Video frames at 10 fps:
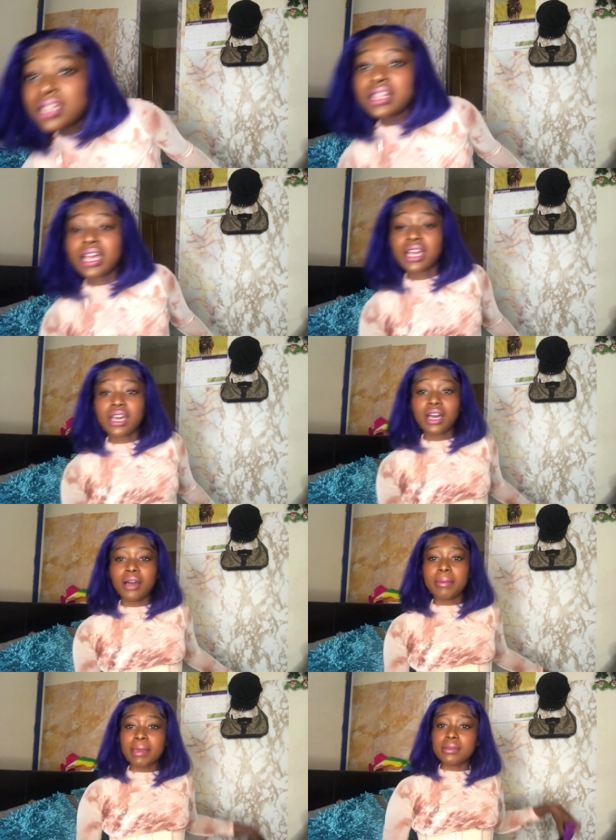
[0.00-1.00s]
like
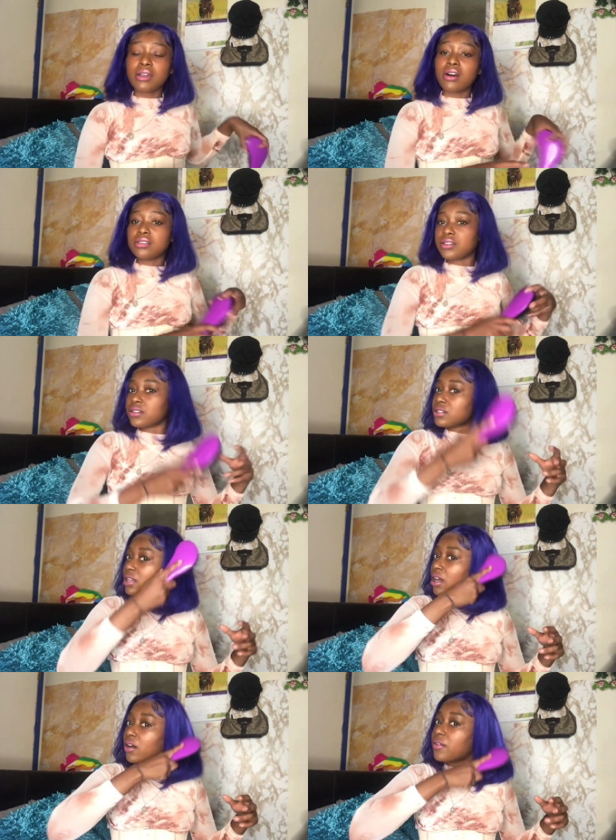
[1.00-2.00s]
a baby doll to
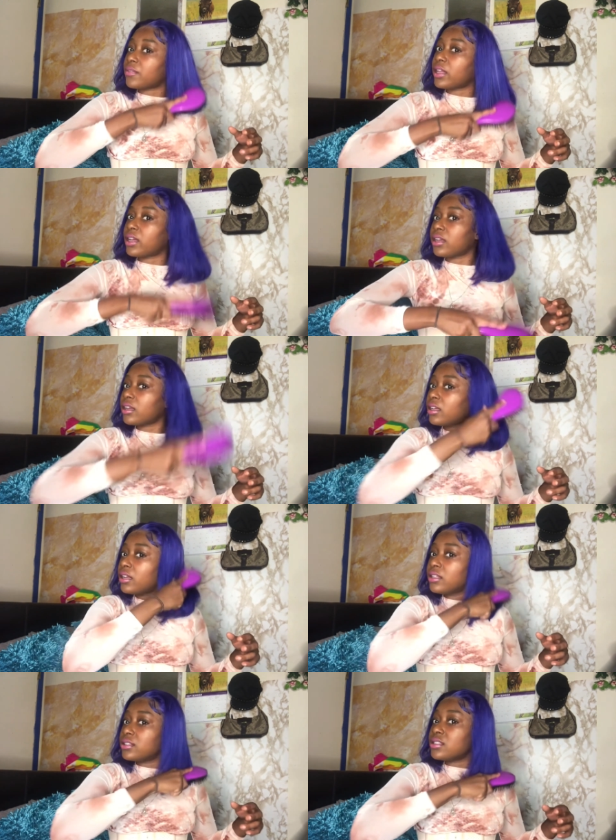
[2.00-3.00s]
yourself like
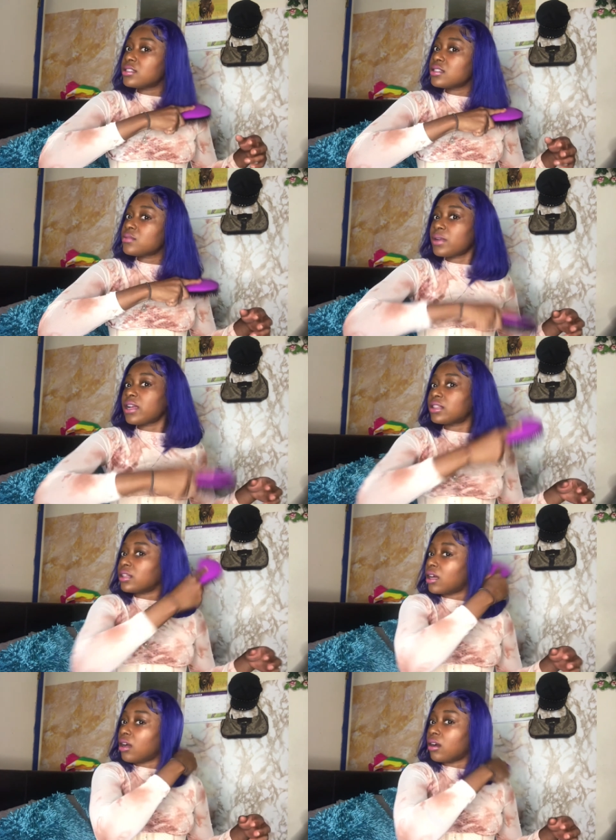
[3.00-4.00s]
this is what i
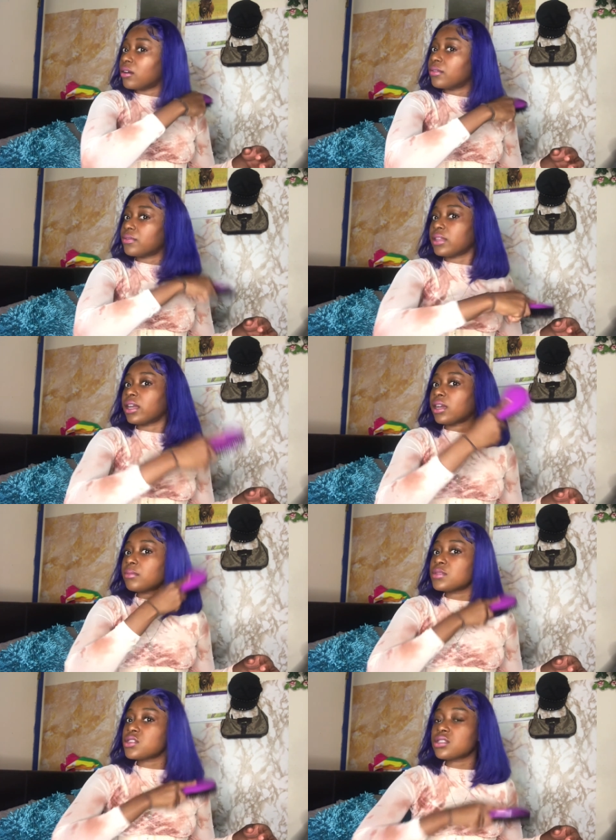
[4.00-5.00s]
love like
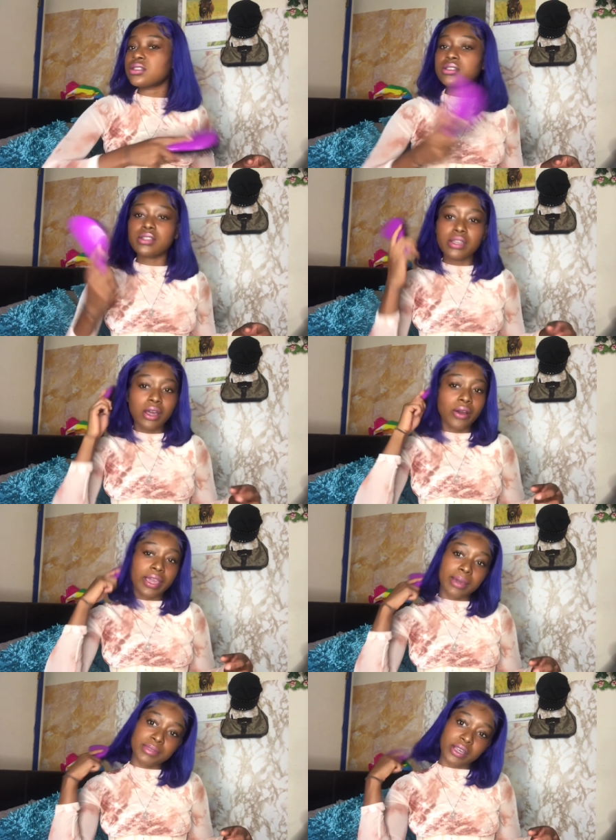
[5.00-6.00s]
i'm just okay
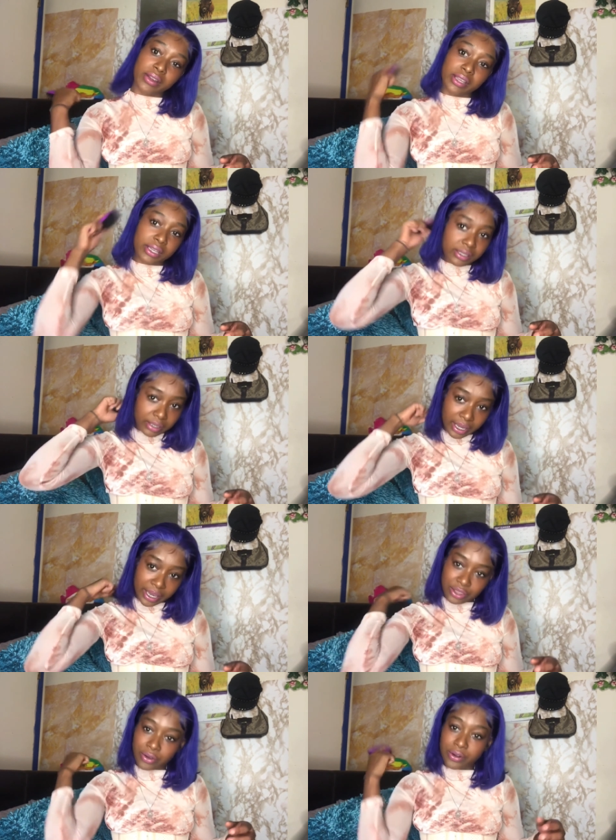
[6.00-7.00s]
i'm sorry i got thrown